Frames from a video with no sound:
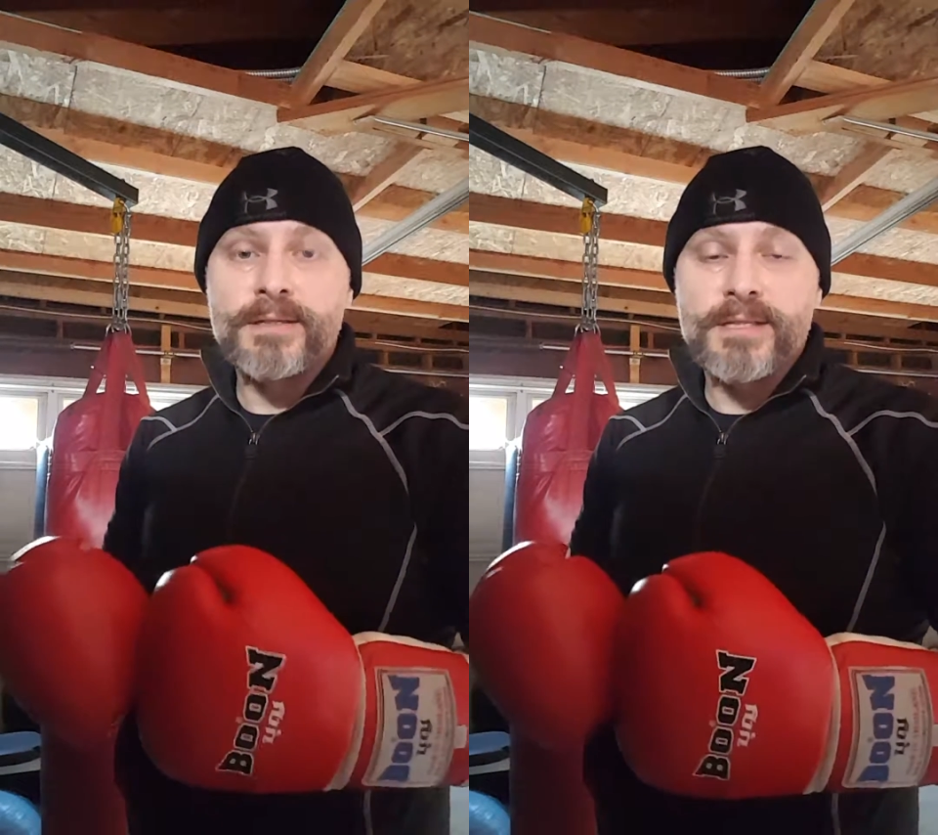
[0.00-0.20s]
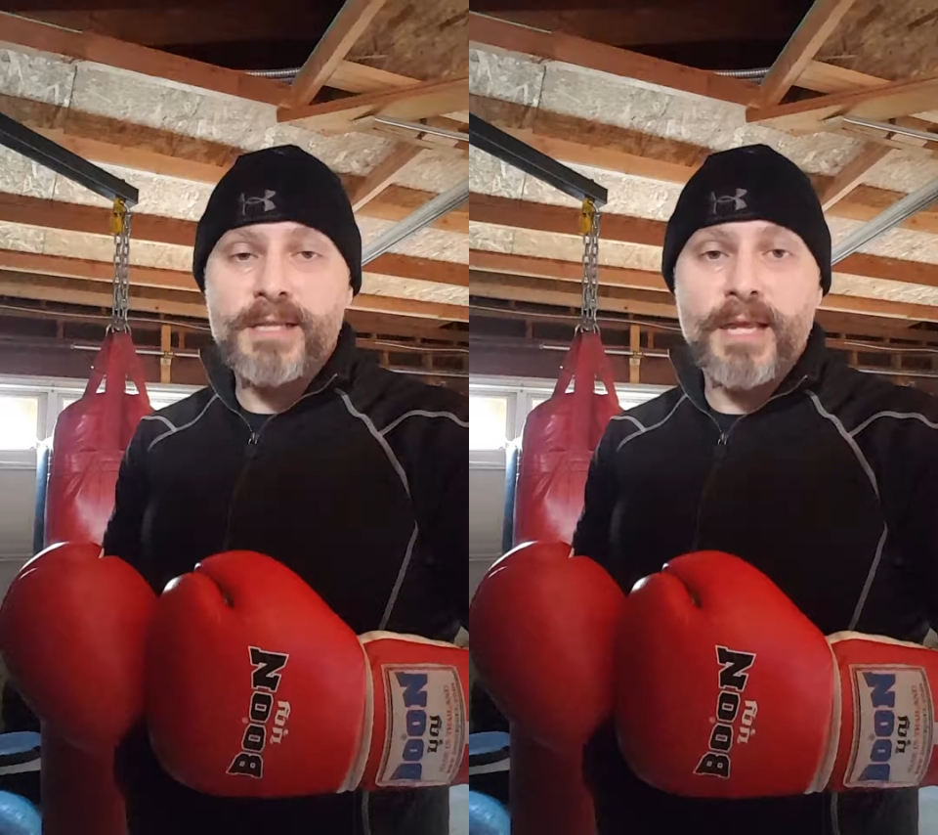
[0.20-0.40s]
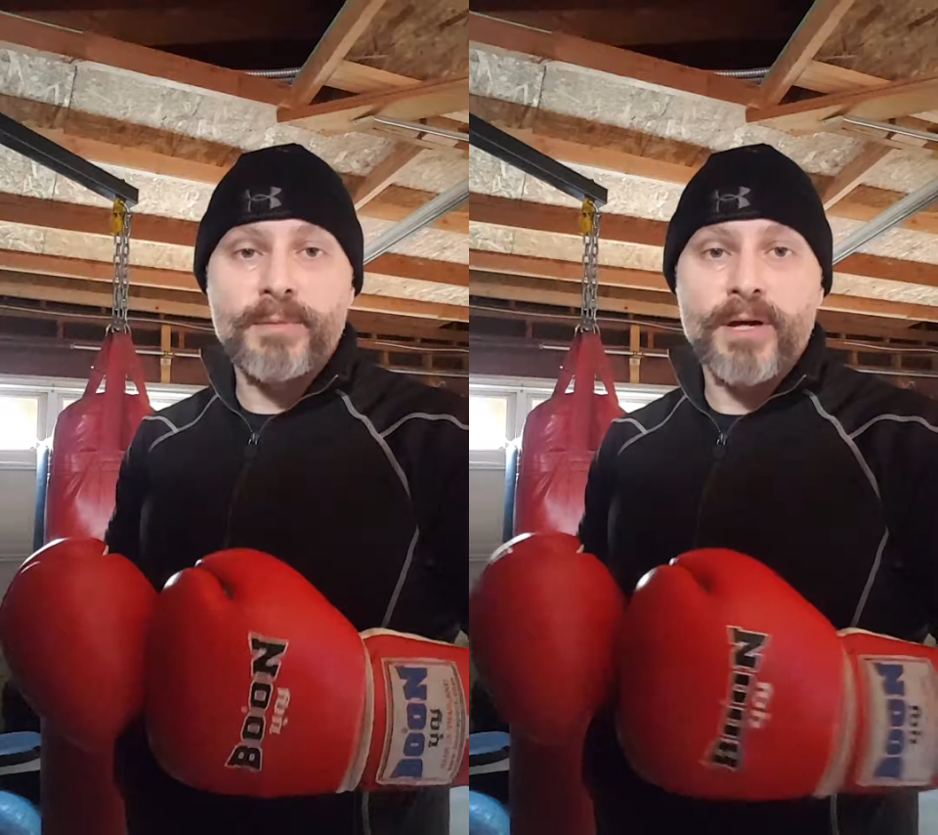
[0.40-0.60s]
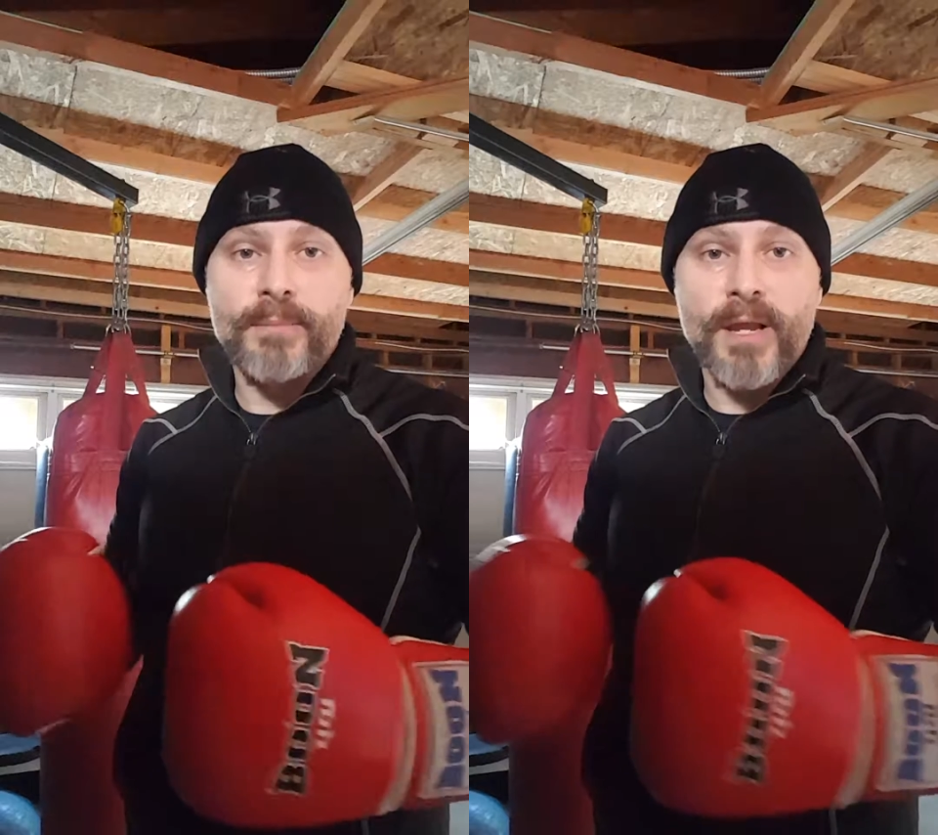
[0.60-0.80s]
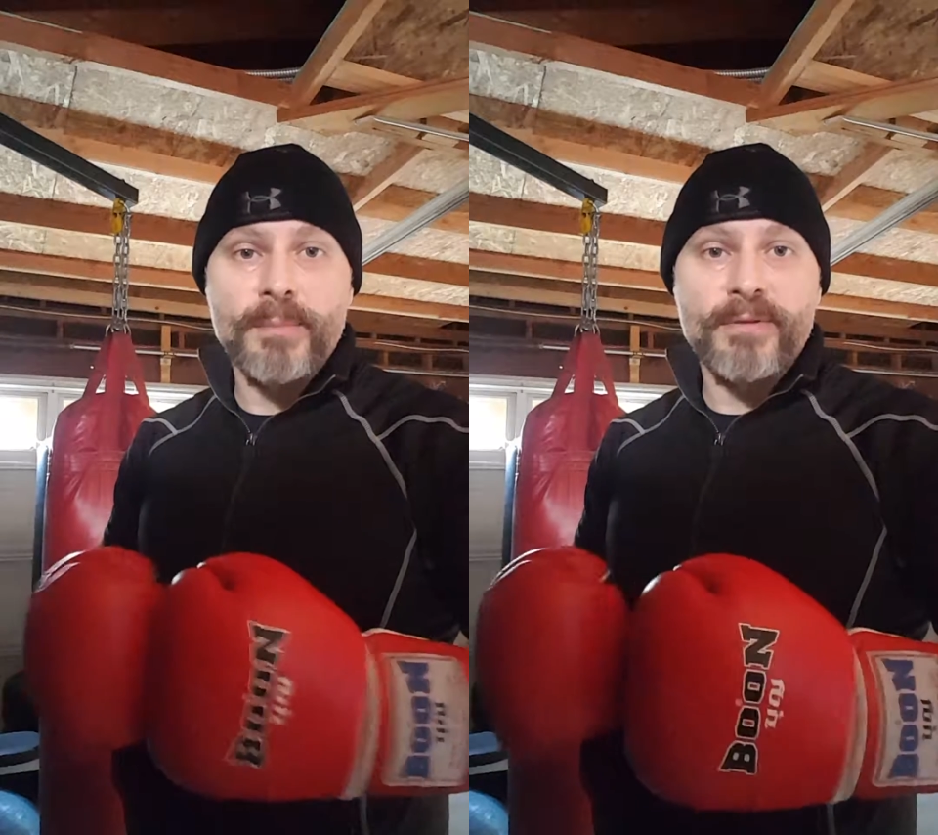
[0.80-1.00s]
Disclaimer,
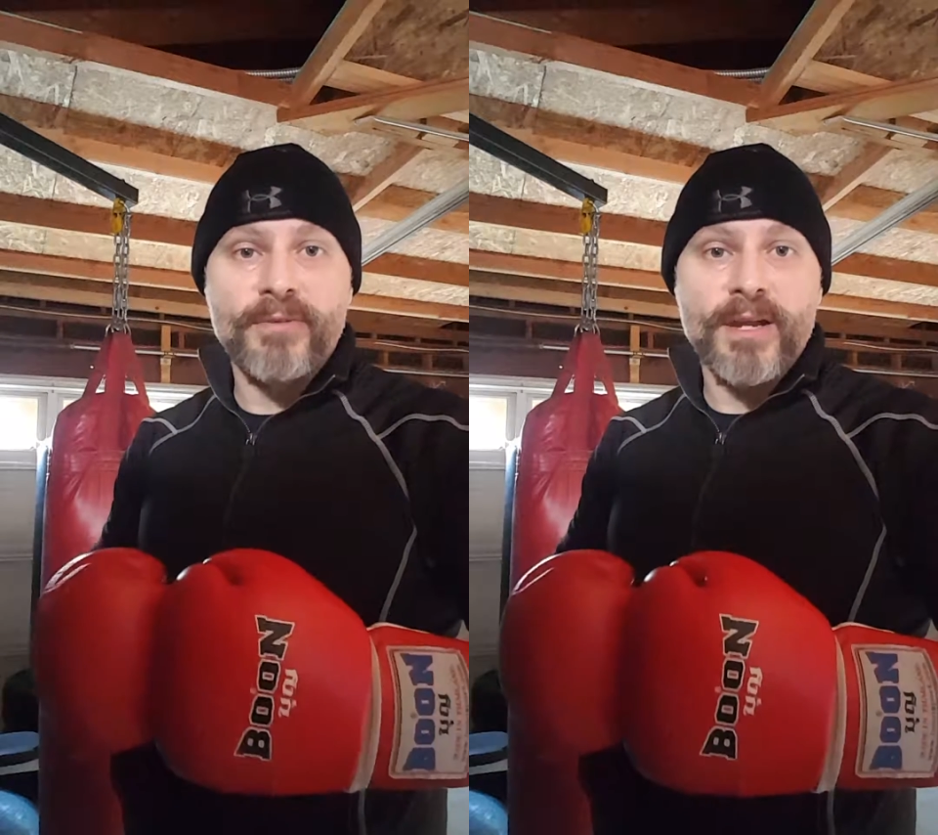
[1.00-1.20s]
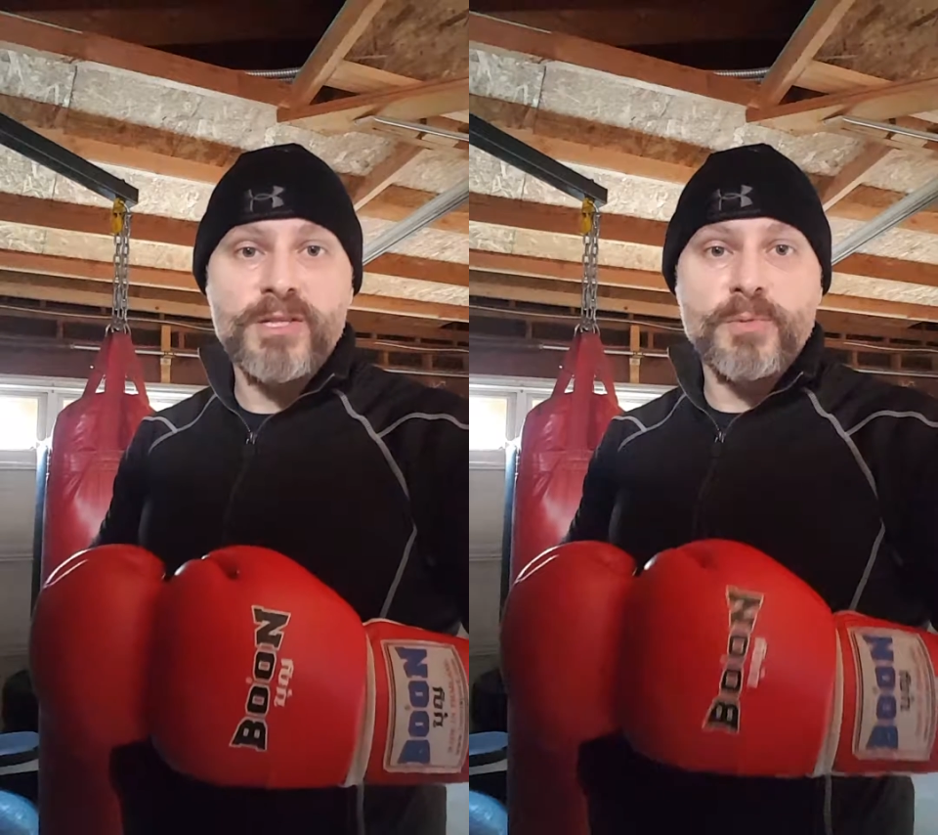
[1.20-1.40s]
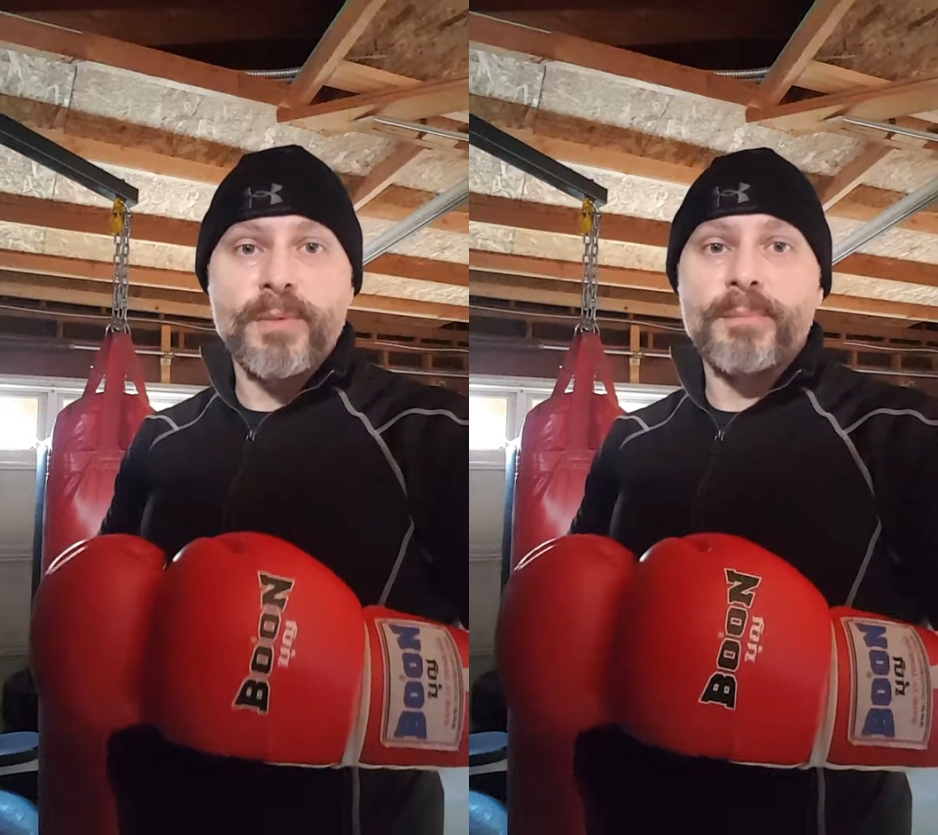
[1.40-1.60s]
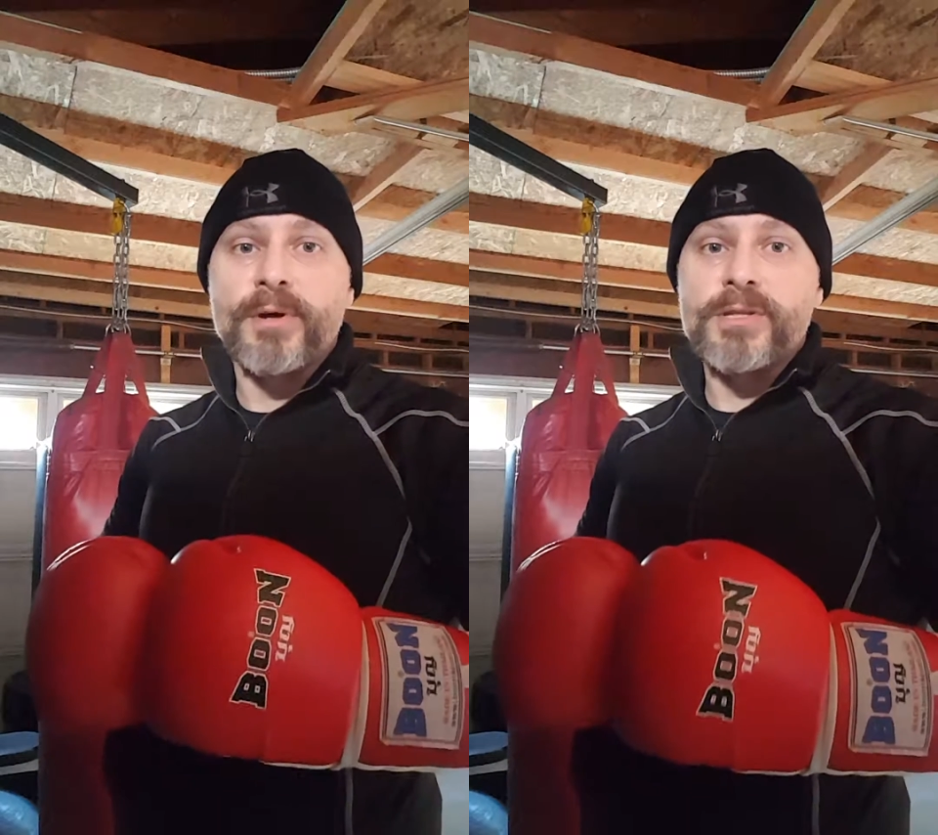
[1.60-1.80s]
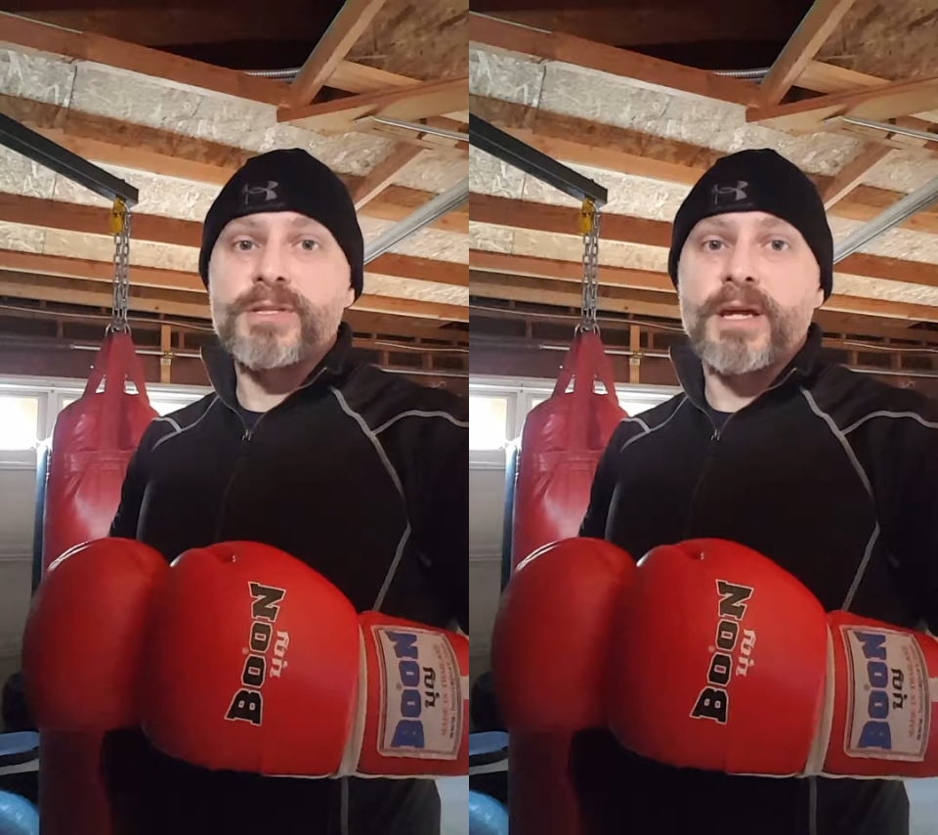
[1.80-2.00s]
I'm not a big fan of Superman
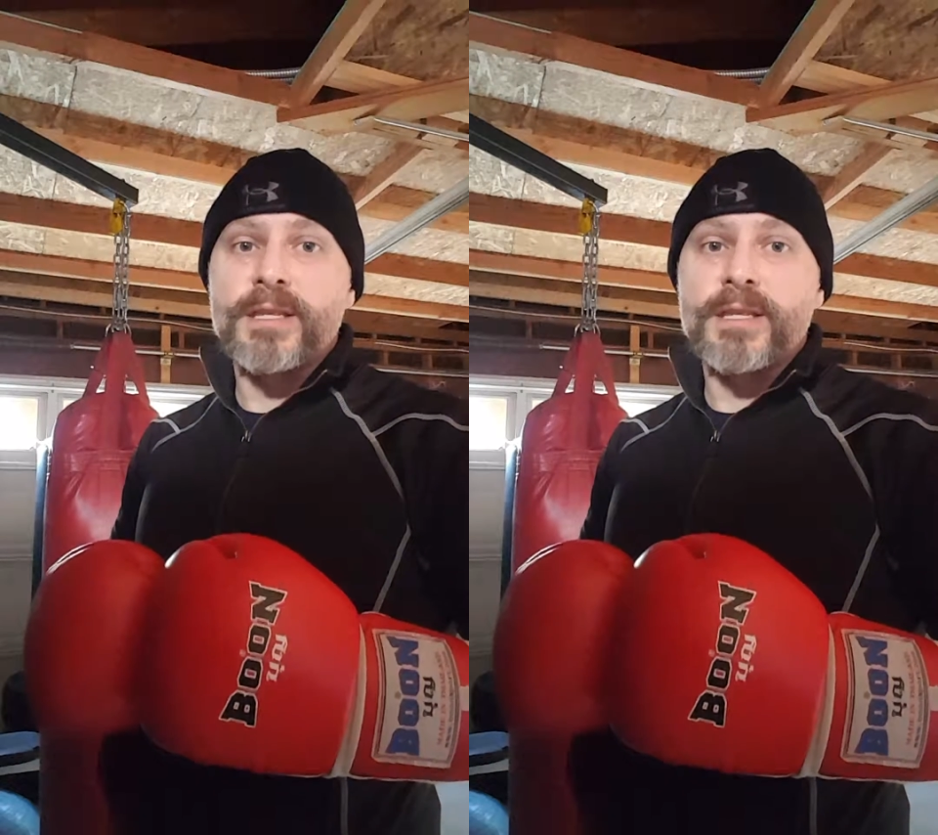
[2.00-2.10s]
punch.